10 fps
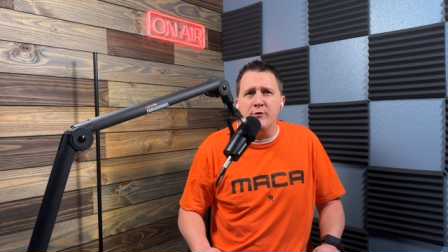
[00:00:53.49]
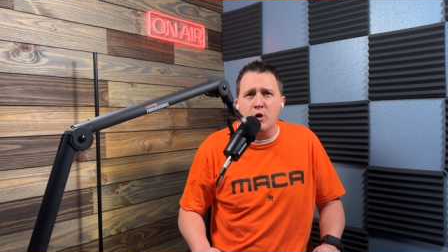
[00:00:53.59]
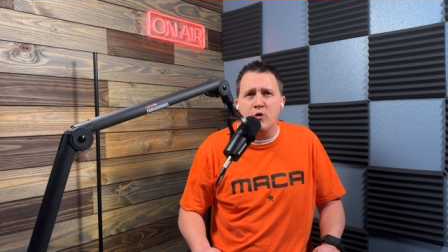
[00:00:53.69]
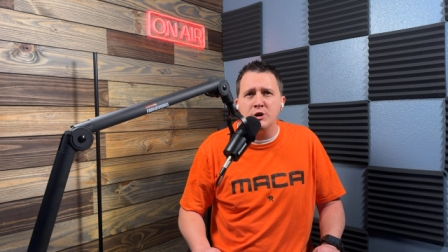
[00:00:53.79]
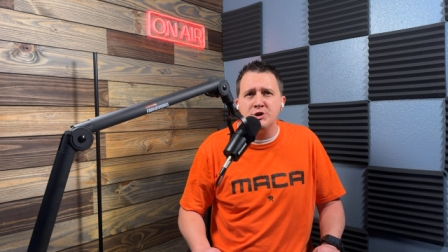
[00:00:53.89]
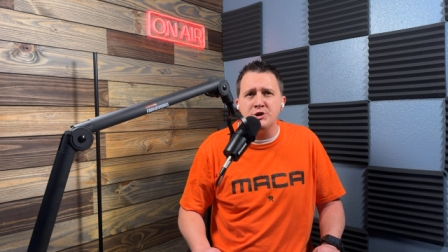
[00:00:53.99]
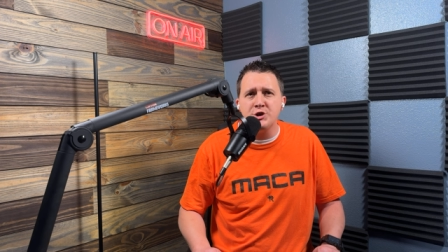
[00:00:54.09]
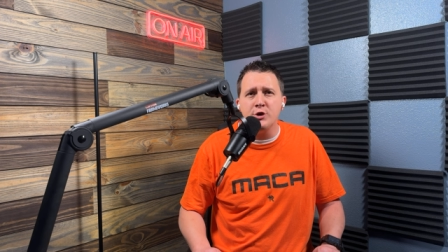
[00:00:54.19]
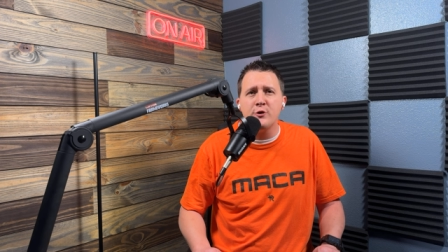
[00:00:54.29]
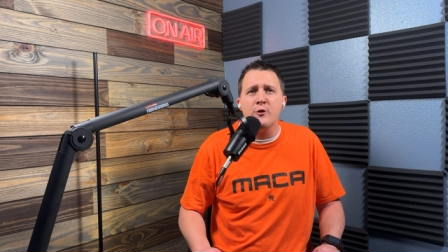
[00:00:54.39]
the Christian
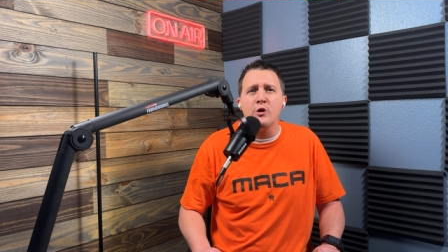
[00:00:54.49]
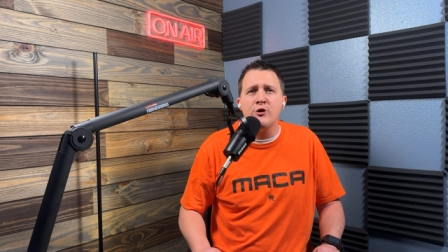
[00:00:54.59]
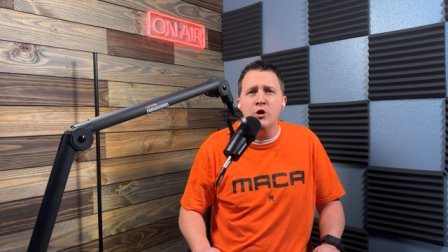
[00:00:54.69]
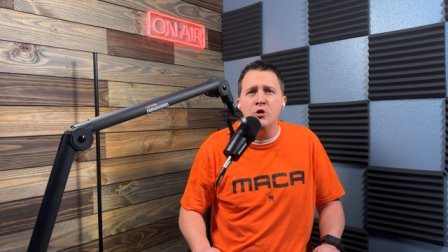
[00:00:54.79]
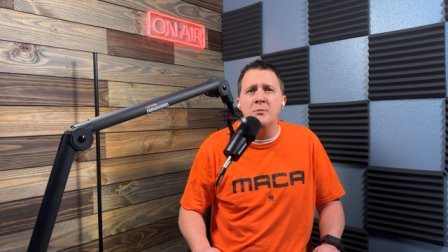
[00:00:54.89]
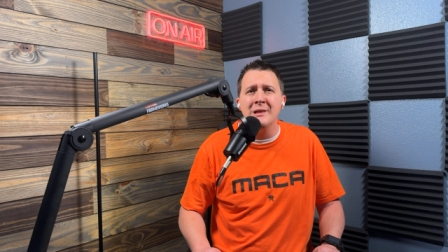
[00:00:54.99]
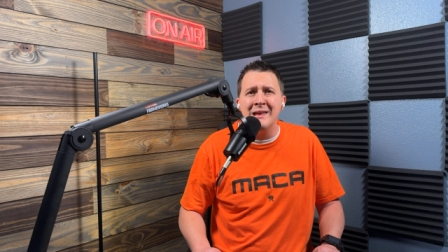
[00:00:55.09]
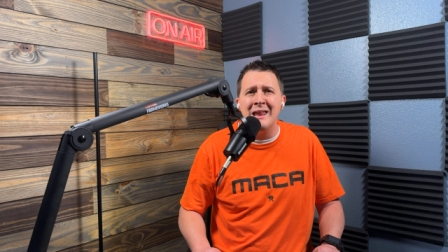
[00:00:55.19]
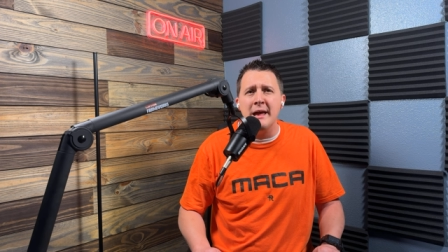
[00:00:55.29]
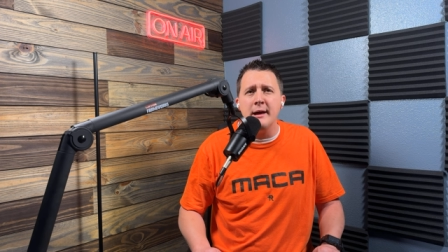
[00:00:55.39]
church for two
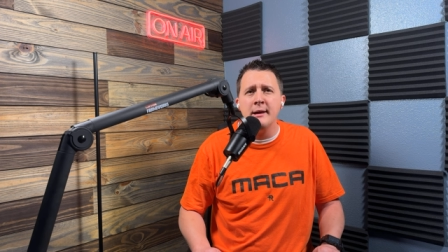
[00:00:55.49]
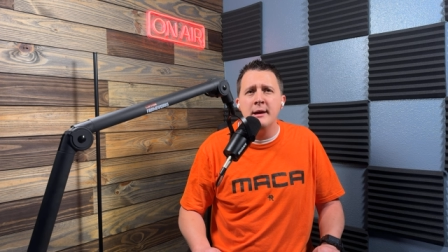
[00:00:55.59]
millennia.